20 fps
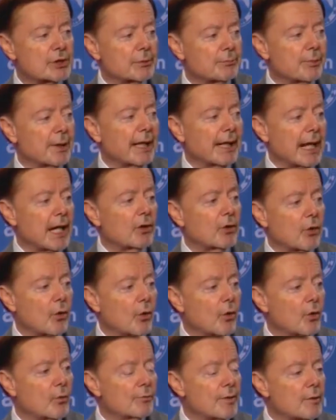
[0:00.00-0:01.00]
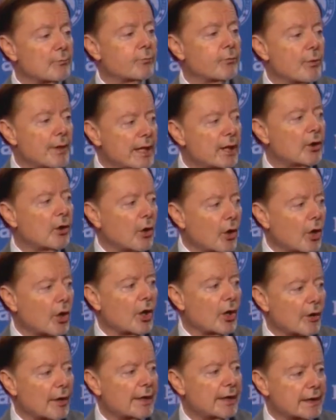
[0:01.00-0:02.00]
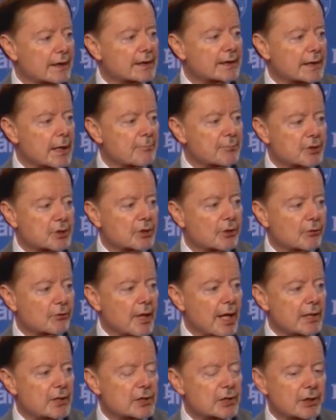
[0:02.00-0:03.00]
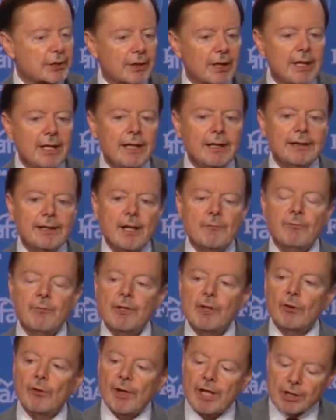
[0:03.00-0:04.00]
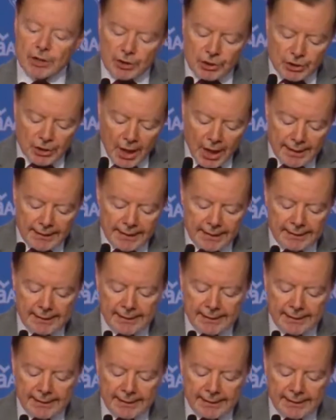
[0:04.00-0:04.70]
and at home that we are an exceptional nation, that we are a shining